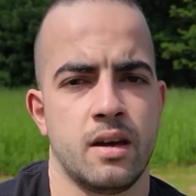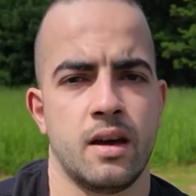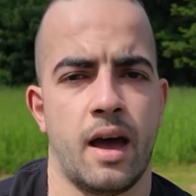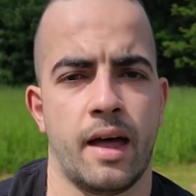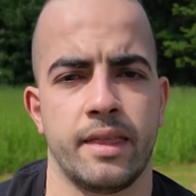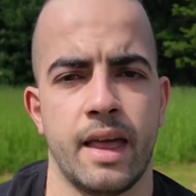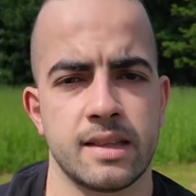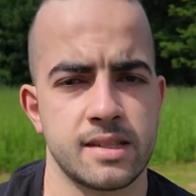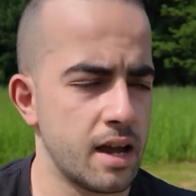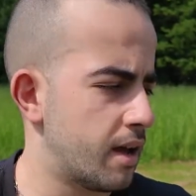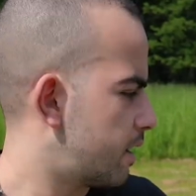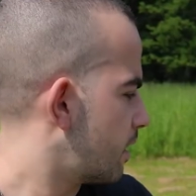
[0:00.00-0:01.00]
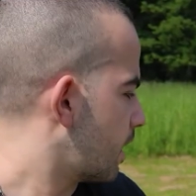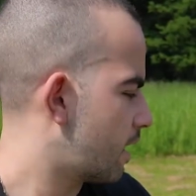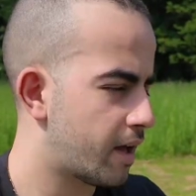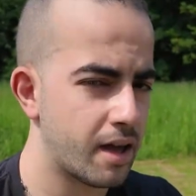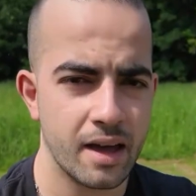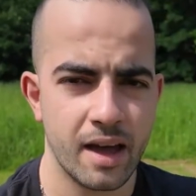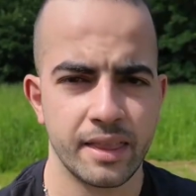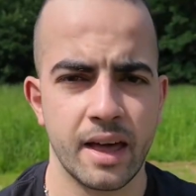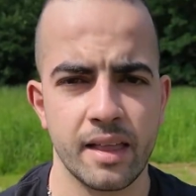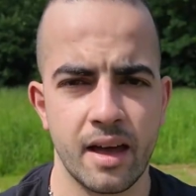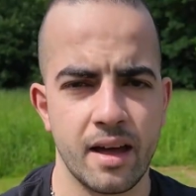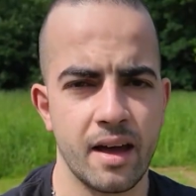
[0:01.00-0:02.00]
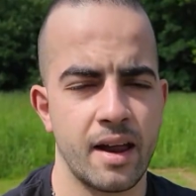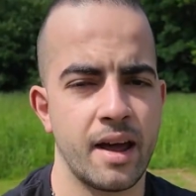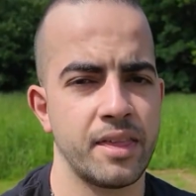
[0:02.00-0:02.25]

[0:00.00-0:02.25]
even though that might sound delusional at the